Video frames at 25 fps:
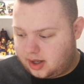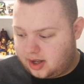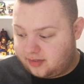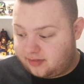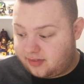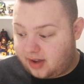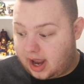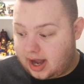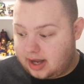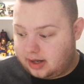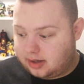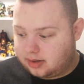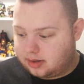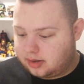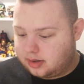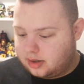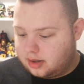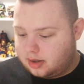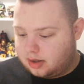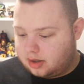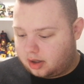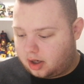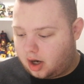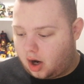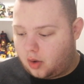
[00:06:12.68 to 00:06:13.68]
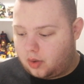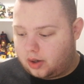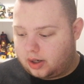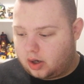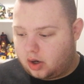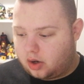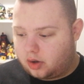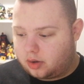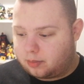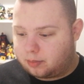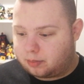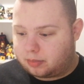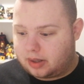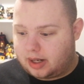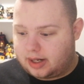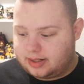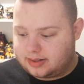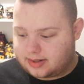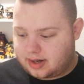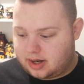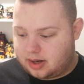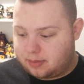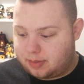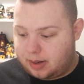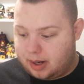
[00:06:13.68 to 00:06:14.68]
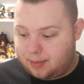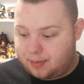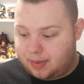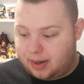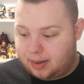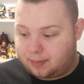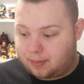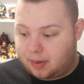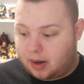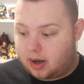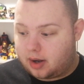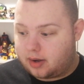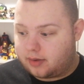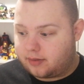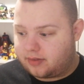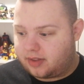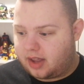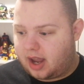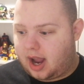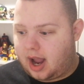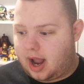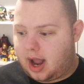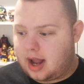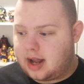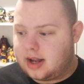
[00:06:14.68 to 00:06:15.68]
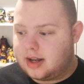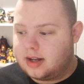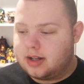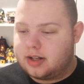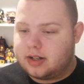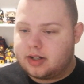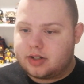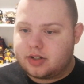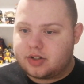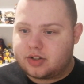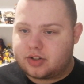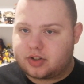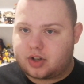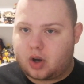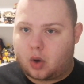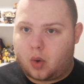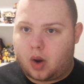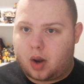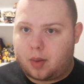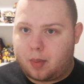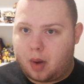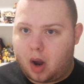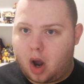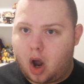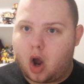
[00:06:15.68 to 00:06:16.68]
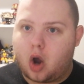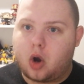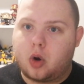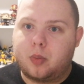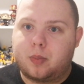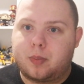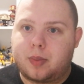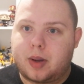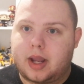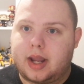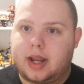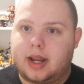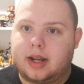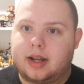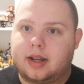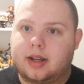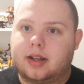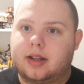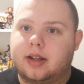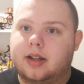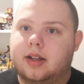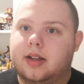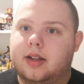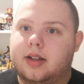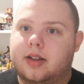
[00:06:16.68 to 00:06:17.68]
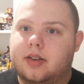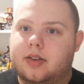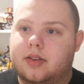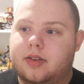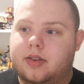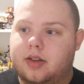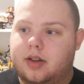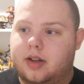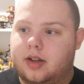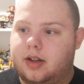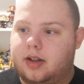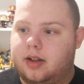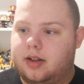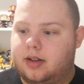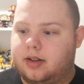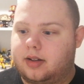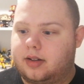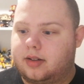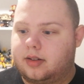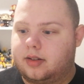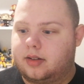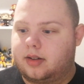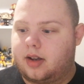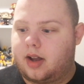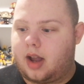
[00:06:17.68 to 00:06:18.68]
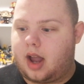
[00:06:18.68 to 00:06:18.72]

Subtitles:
event going on, and Blade's going to be a big part of that. So I'm hoping that